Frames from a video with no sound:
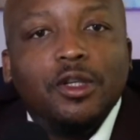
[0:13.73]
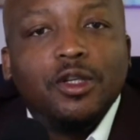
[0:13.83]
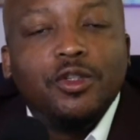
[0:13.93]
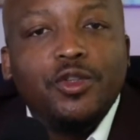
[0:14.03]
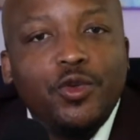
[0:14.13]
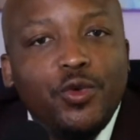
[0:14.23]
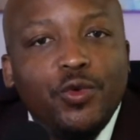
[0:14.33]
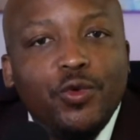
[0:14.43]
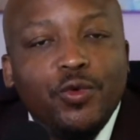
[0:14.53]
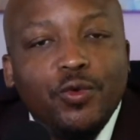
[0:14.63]

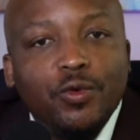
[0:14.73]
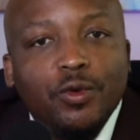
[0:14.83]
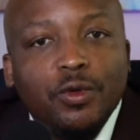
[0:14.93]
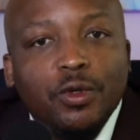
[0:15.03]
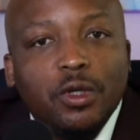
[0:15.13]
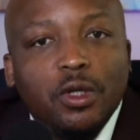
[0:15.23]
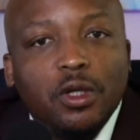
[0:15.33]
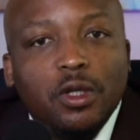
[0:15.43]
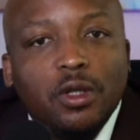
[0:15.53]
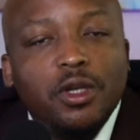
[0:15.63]
to
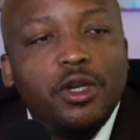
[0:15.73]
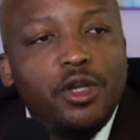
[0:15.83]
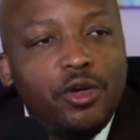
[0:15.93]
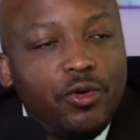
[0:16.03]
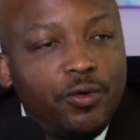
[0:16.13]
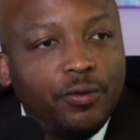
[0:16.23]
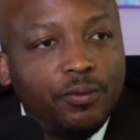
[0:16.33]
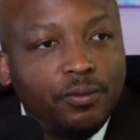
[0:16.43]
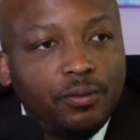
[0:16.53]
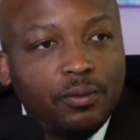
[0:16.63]
the new
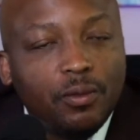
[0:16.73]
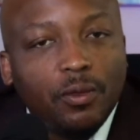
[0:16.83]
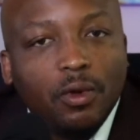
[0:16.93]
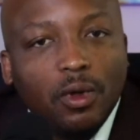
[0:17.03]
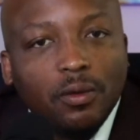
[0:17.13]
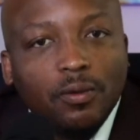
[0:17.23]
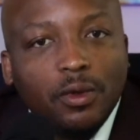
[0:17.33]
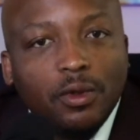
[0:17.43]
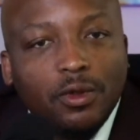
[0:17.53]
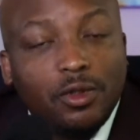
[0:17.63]

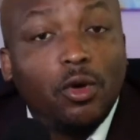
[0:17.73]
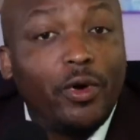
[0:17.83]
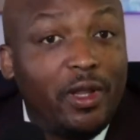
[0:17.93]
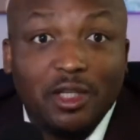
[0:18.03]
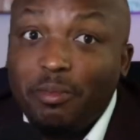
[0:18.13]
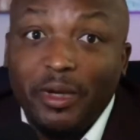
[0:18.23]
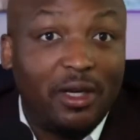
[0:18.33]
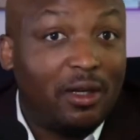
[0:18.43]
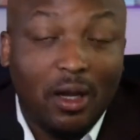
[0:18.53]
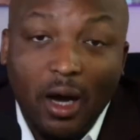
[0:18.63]
story that's been
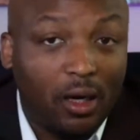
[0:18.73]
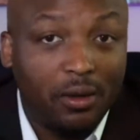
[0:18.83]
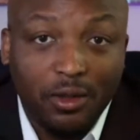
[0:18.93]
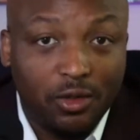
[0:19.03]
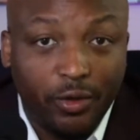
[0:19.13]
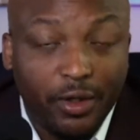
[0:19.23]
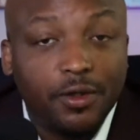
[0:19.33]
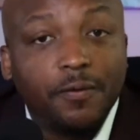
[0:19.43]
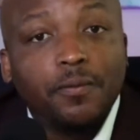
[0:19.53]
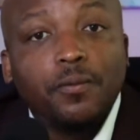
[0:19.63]
hot on the streets.
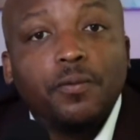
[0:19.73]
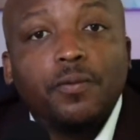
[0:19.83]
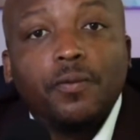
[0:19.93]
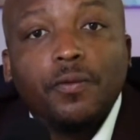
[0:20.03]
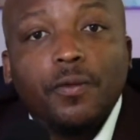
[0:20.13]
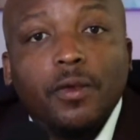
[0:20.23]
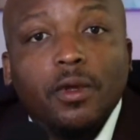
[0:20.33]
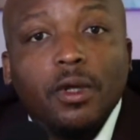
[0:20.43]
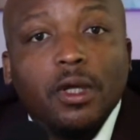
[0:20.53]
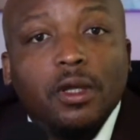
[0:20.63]

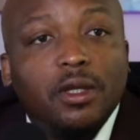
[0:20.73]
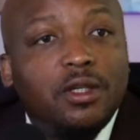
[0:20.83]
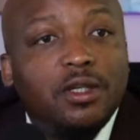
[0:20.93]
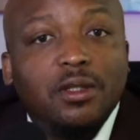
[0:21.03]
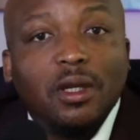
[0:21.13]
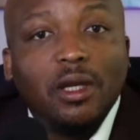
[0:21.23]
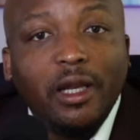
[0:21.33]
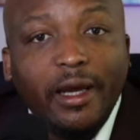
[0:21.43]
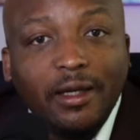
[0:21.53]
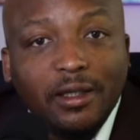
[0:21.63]
This is the
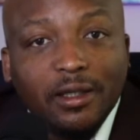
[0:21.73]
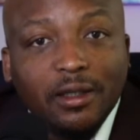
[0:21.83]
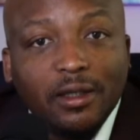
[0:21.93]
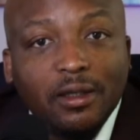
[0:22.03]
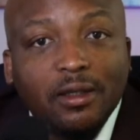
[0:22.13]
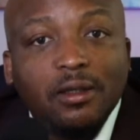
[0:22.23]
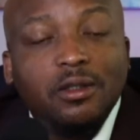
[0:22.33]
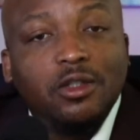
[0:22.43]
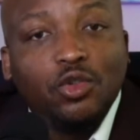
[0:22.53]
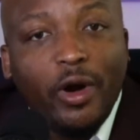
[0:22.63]
leaked
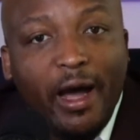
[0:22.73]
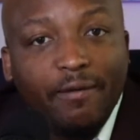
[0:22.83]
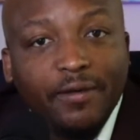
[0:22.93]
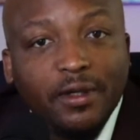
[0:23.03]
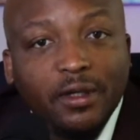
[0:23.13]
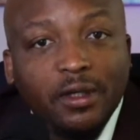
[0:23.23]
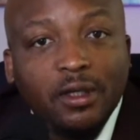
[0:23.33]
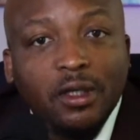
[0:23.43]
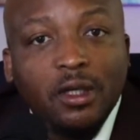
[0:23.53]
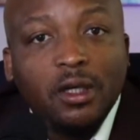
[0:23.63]
draft,
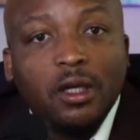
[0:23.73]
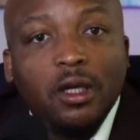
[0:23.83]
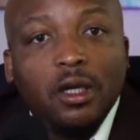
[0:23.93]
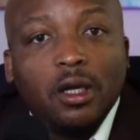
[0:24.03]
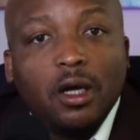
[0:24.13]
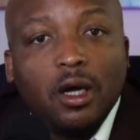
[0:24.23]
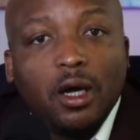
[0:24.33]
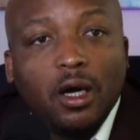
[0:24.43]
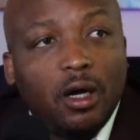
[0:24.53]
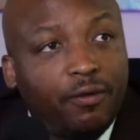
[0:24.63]

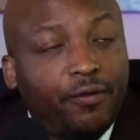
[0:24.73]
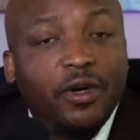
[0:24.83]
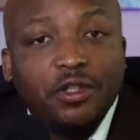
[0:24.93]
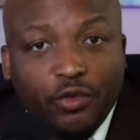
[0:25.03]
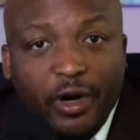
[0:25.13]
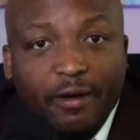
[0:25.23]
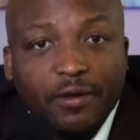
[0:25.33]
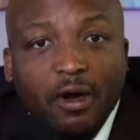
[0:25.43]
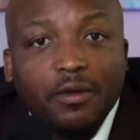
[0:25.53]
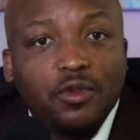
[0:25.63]
uh, a first draft
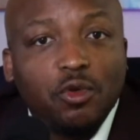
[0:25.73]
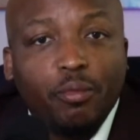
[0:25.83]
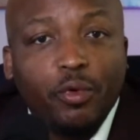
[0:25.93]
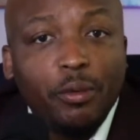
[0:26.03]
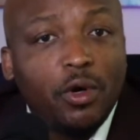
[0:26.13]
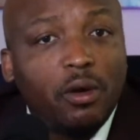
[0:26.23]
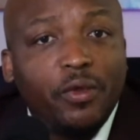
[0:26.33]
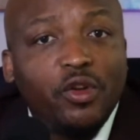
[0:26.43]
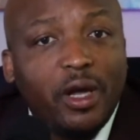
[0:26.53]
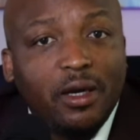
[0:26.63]
of the Supreme Court of the
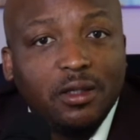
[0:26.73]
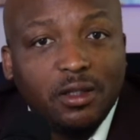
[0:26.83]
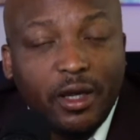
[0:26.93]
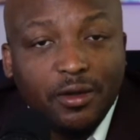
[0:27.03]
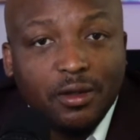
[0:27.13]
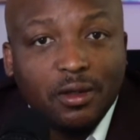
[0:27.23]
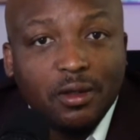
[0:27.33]
United States,